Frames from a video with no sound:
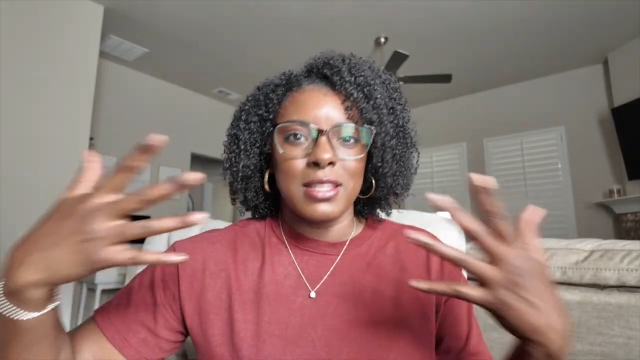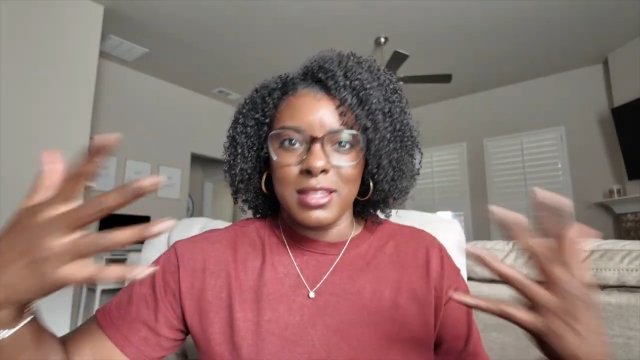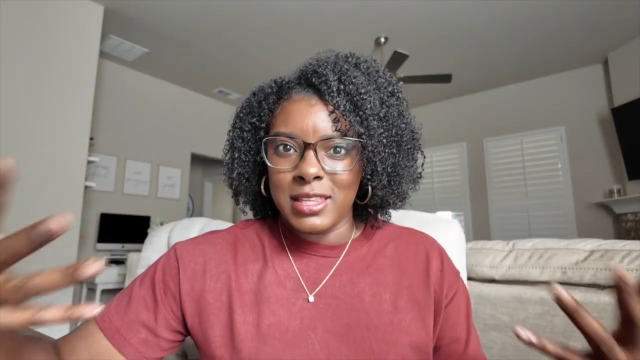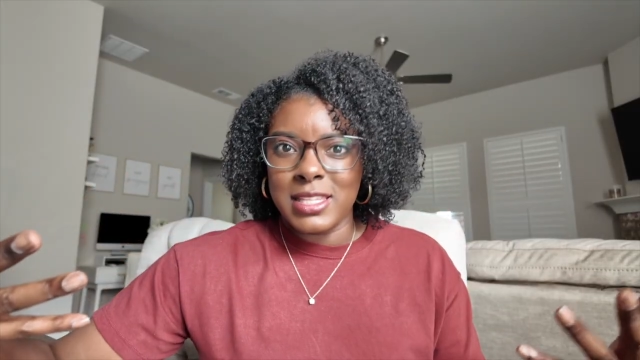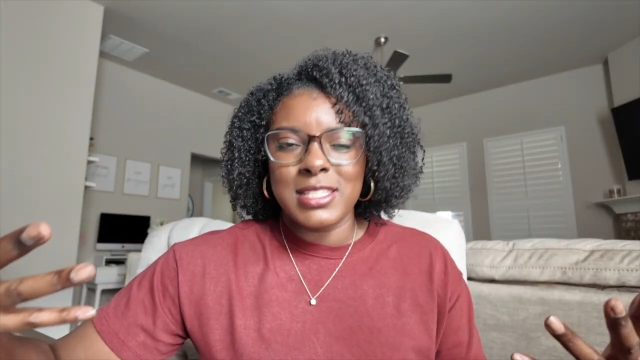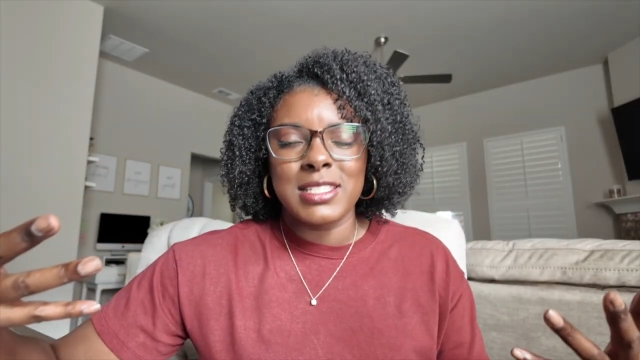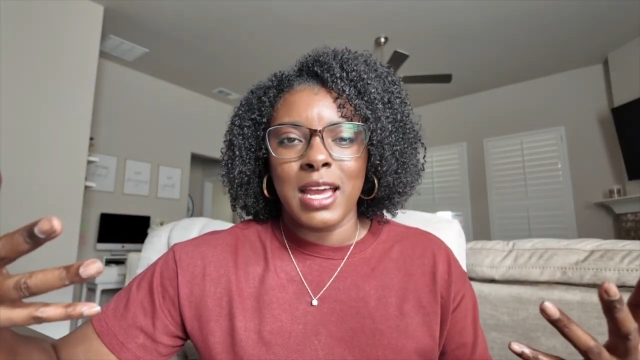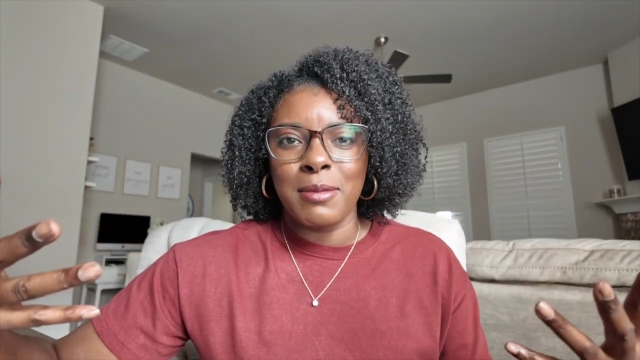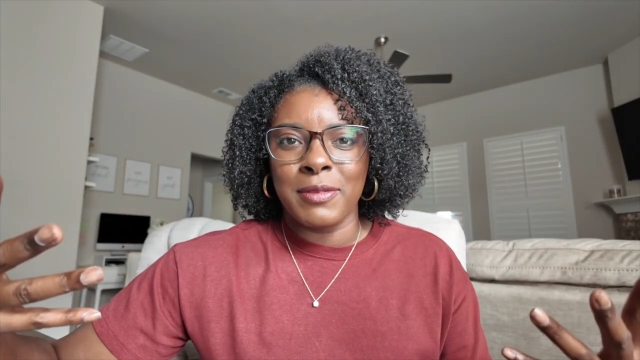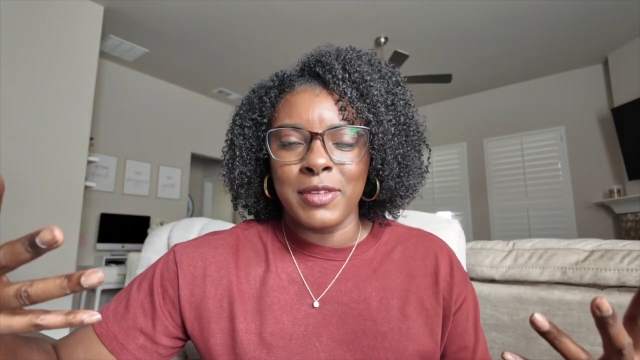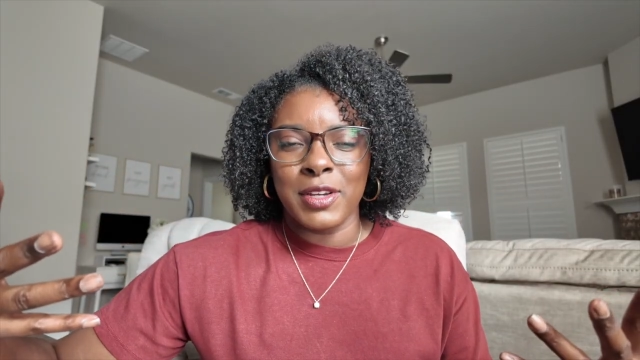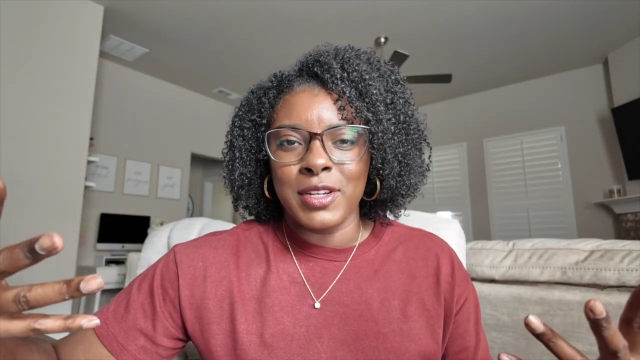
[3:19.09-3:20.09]
this time
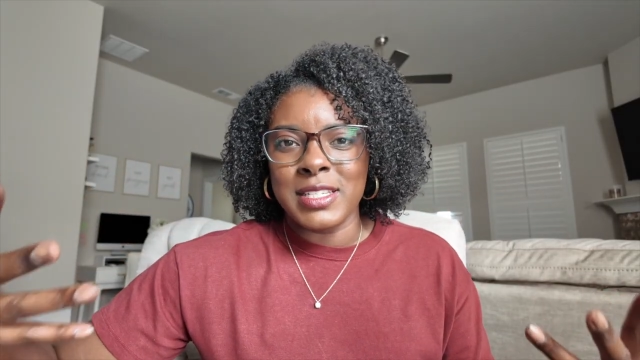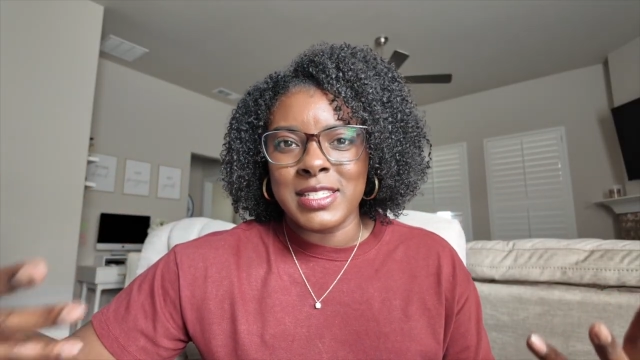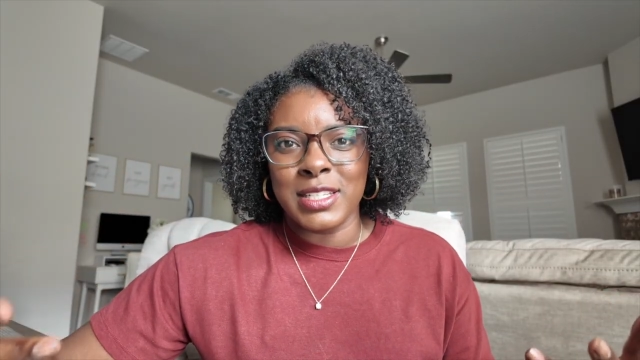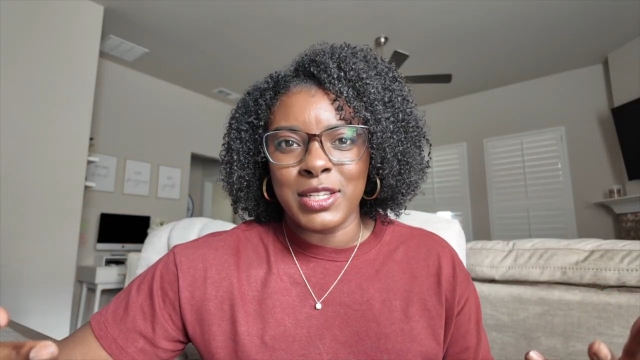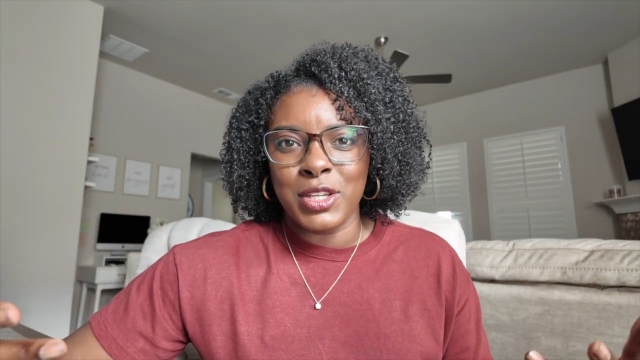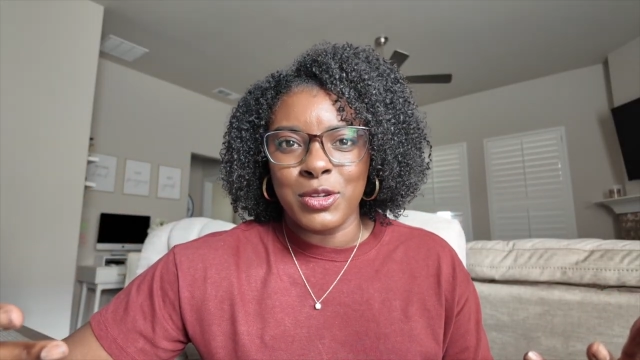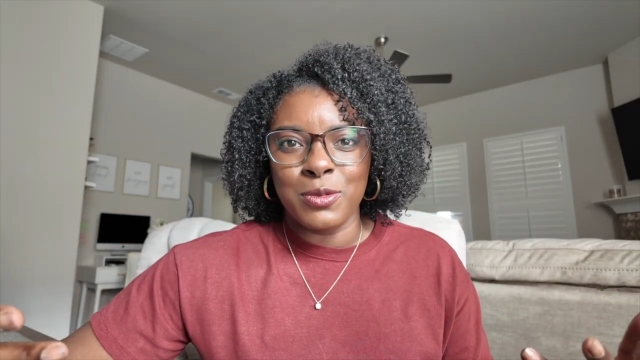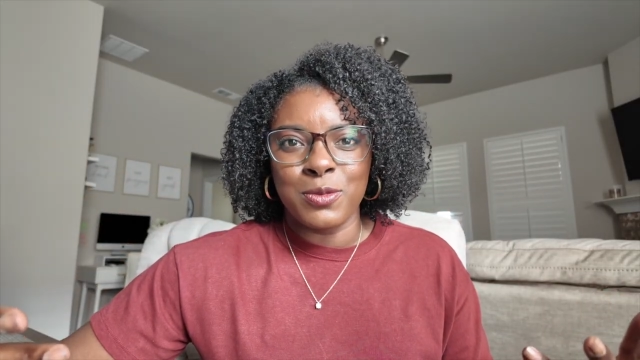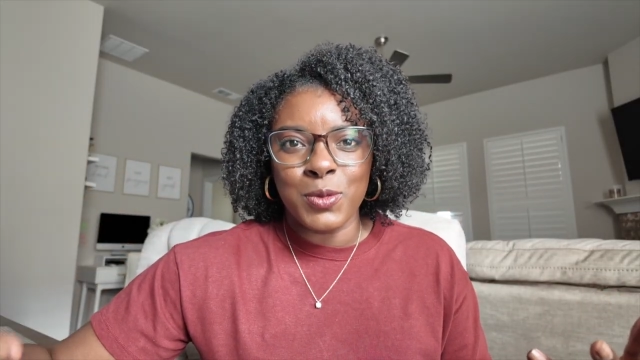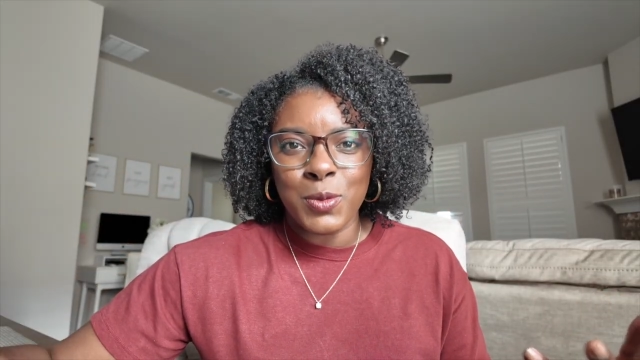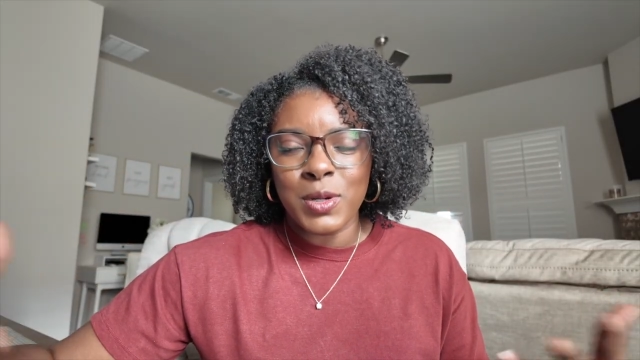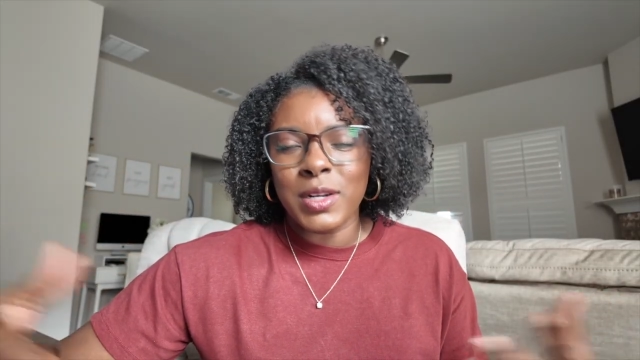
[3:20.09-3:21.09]
of year is in
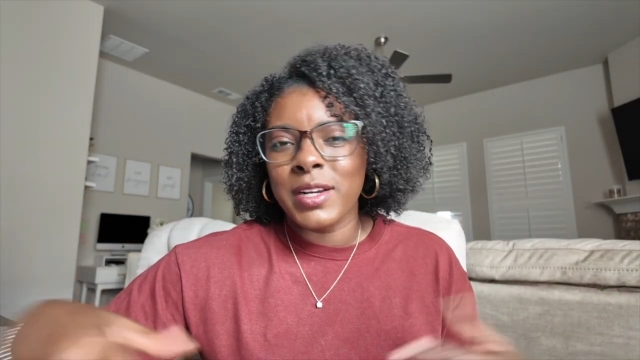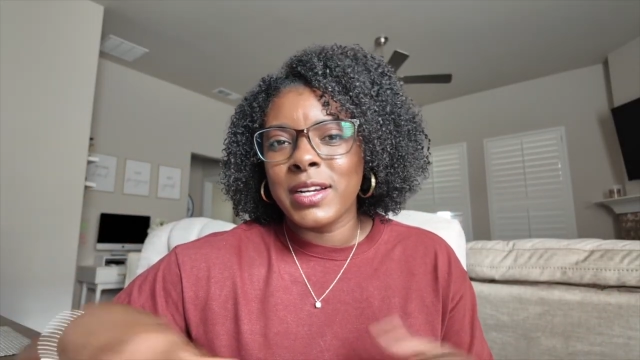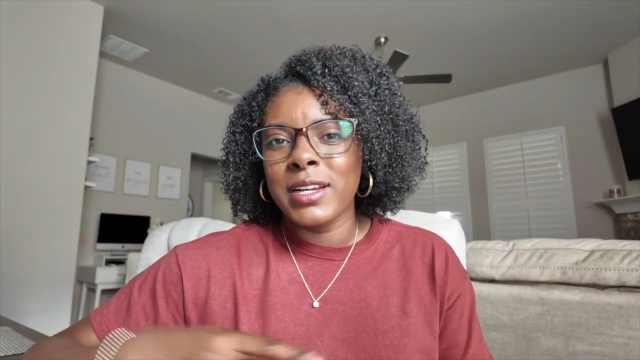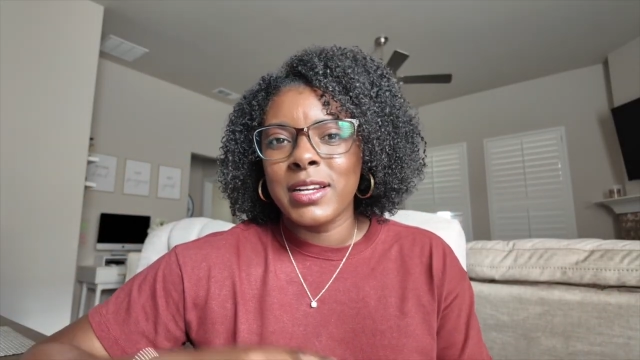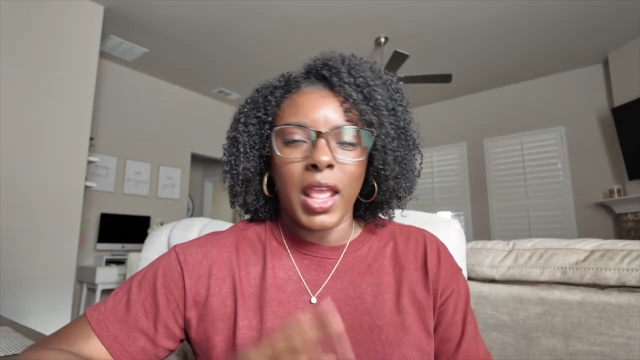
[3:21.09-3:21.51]
Q4,